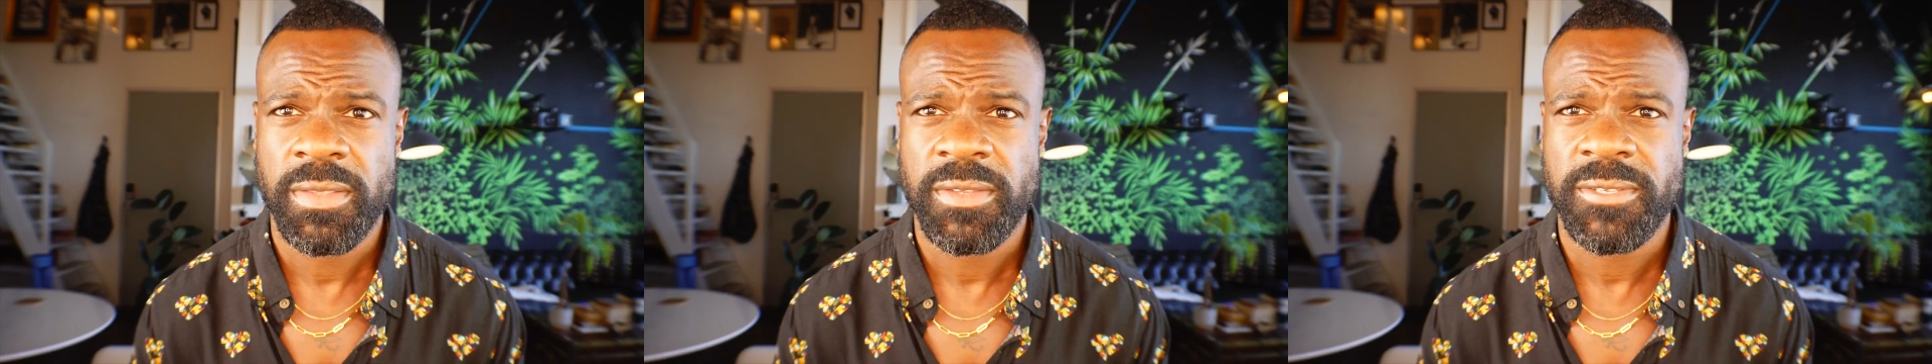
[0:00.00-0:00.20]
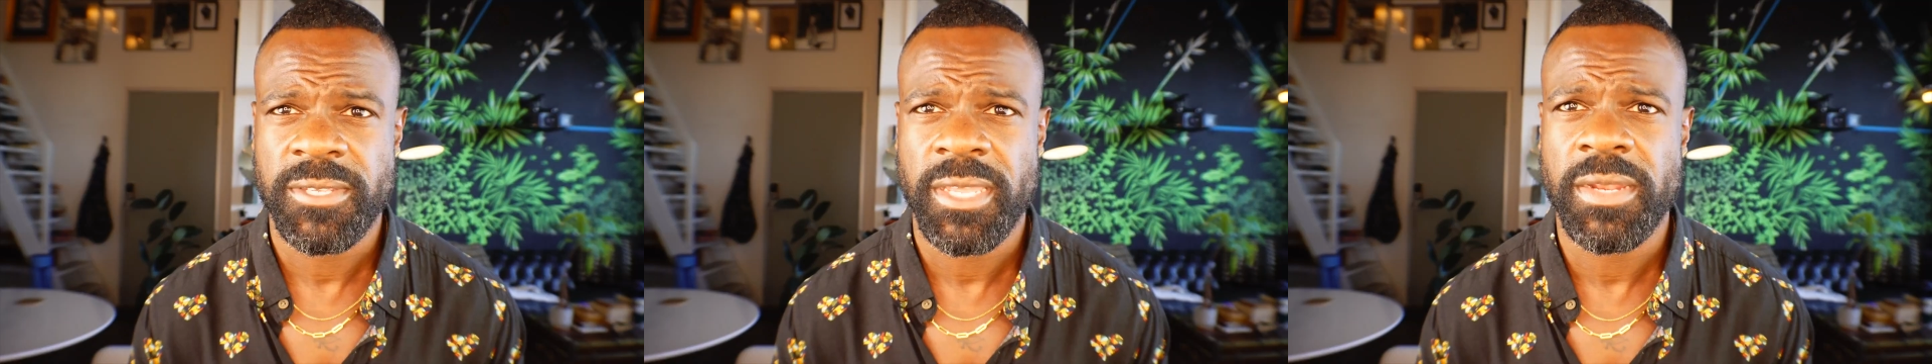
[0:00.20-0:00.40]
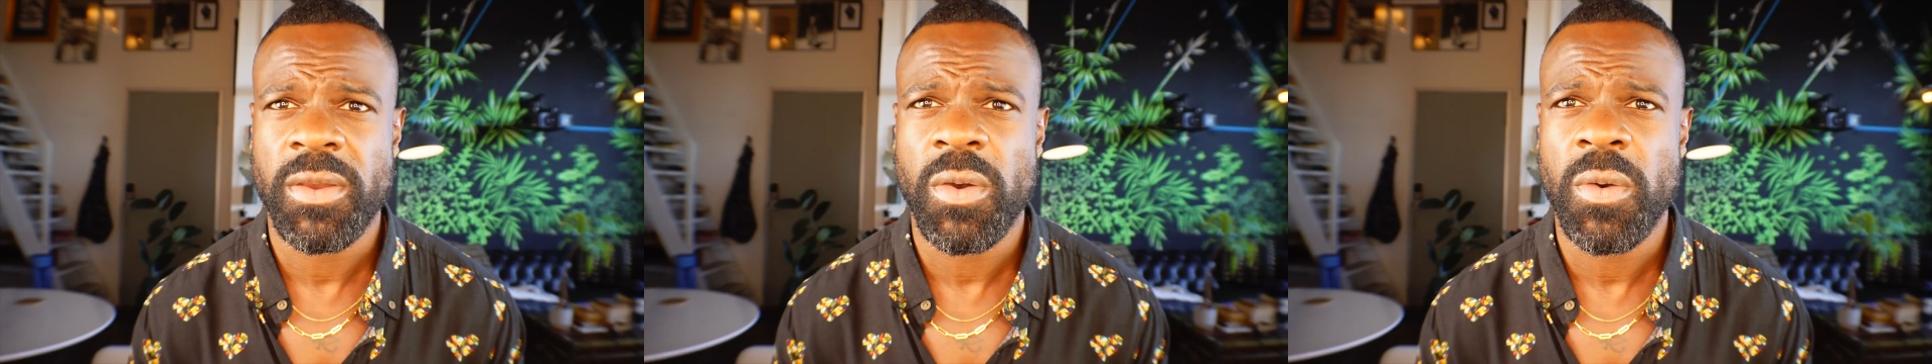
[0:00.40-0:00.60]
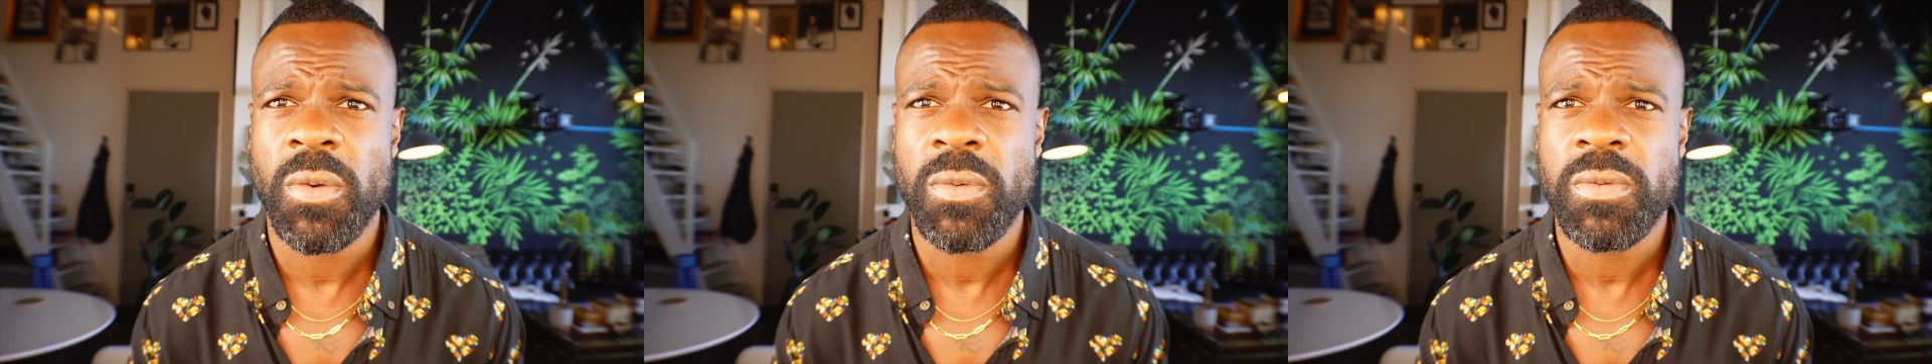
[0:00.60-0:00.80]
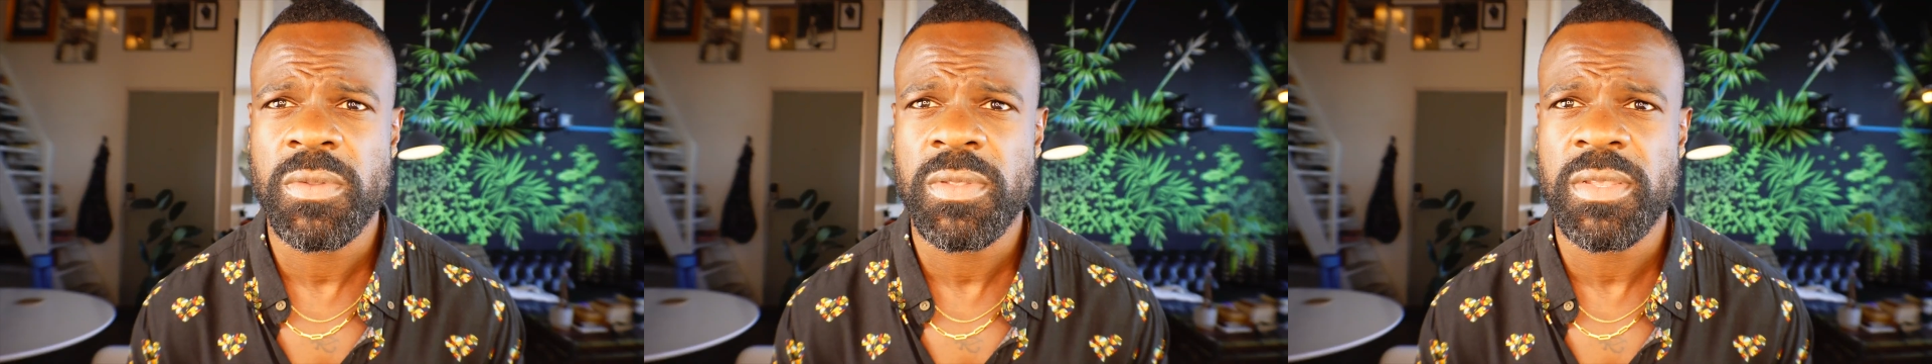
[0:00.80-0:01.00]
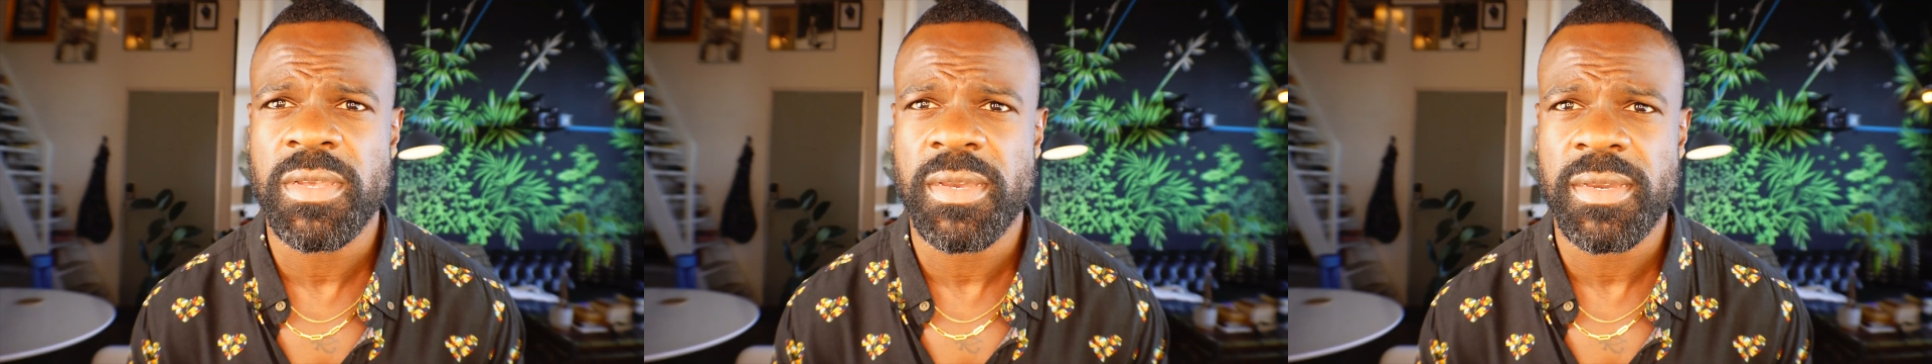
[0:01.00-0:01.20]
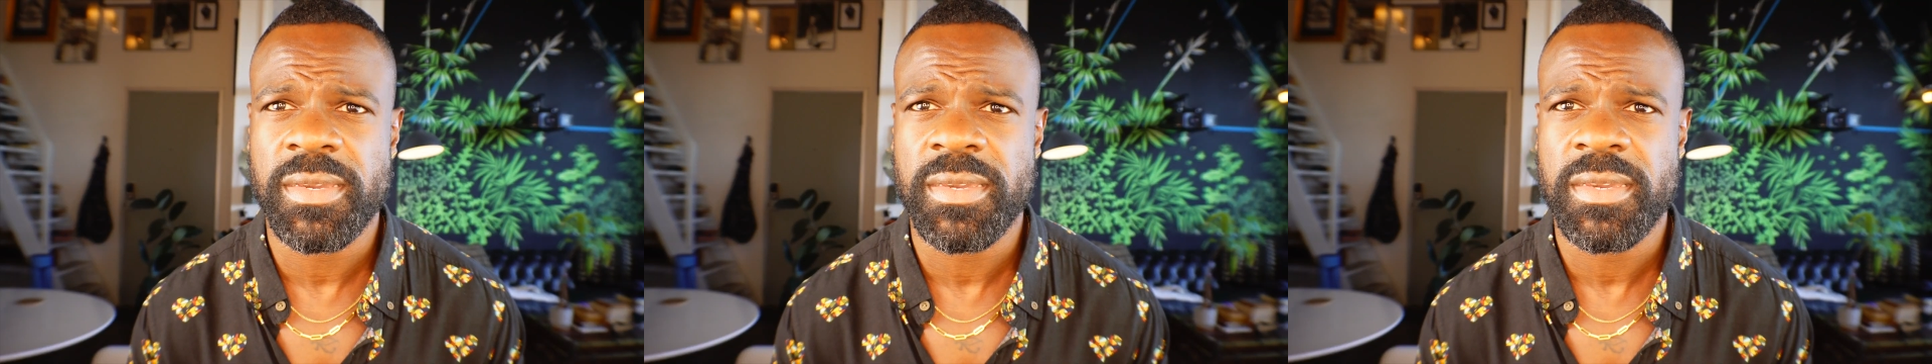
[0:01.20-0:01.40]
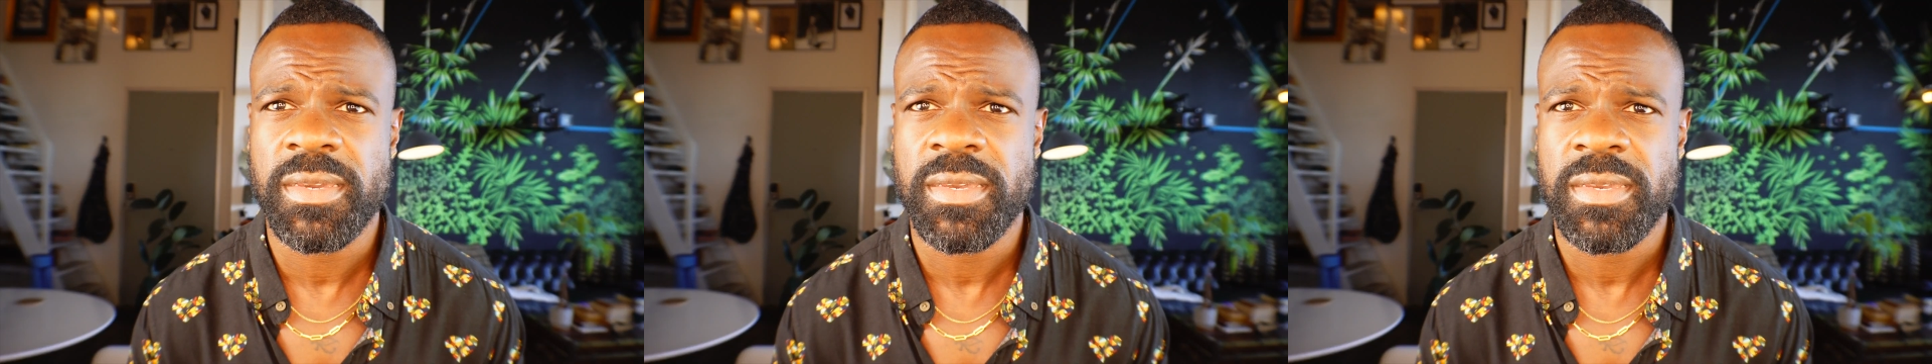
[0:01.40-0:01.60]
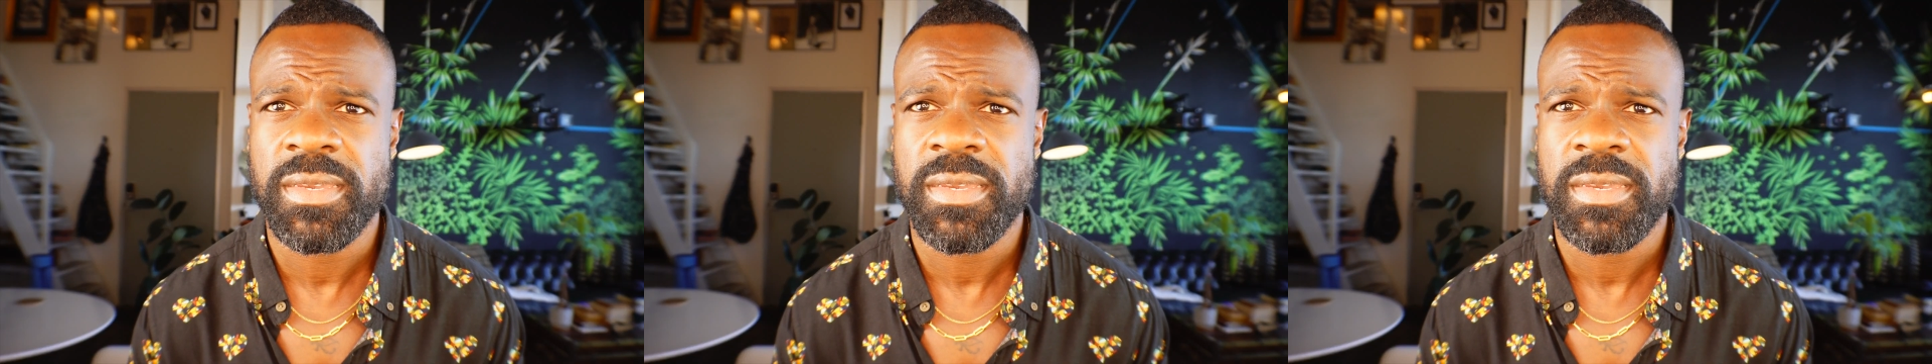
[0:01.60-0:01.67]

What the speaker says: They said, "Oh look,